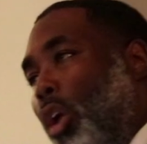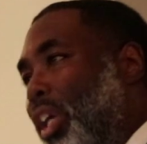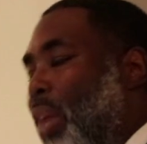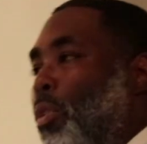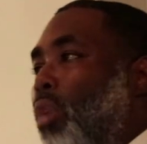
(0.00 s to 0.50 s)

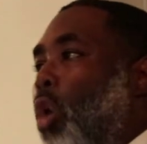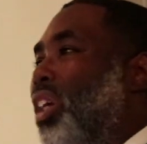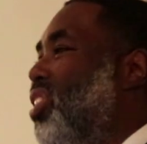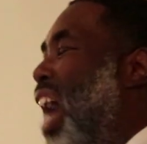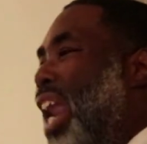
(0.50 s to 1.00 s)
don't get me wrong,
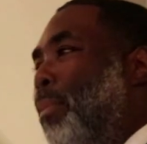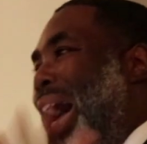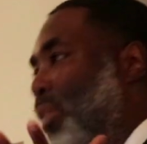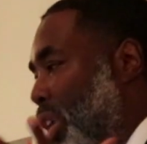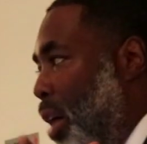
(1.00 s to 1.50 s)
it's not
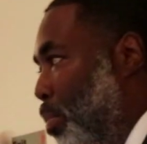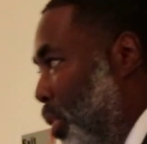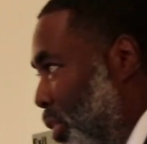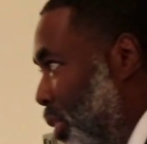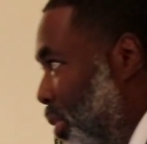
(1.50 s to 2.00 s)
about
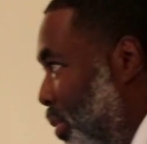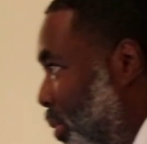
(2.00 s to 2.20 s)
numbers.